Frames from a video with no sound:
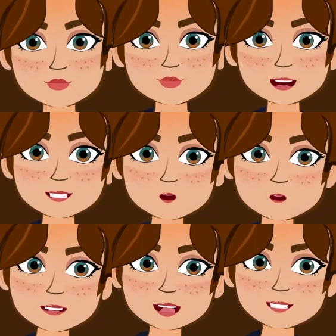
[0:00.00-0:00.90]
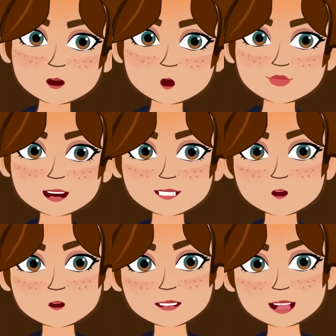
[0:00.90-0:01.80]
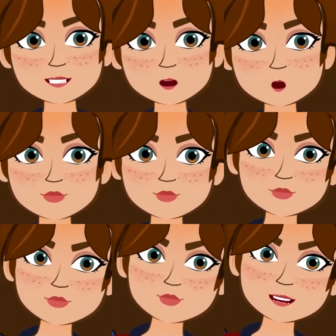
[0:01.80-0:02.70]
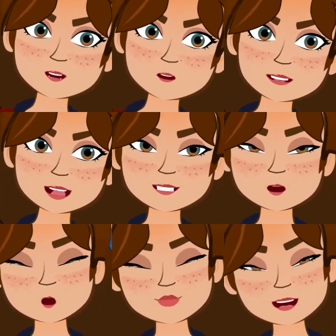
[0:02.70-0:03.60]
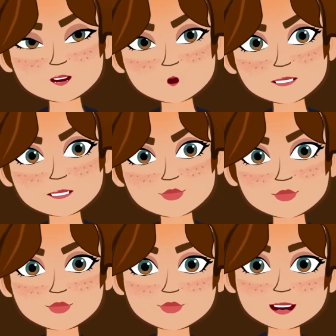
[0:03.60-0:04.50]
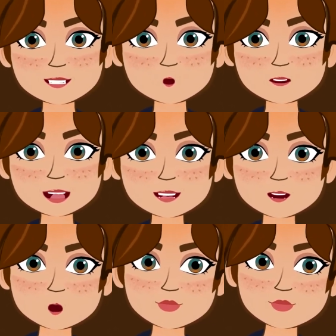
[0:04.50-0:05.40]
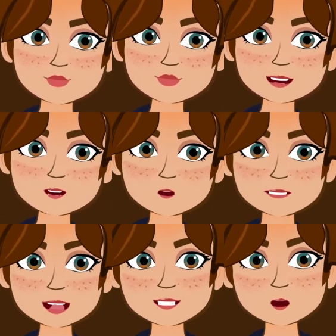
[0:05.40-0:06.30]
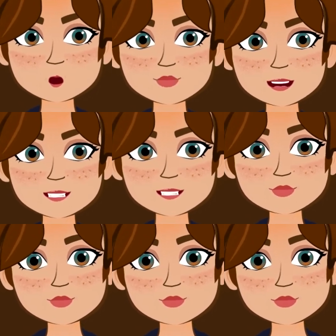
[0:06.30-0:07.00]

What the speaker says: I said to Martha, "How dare you? How dare you do this to us? This is our money. You don't deserve any of it."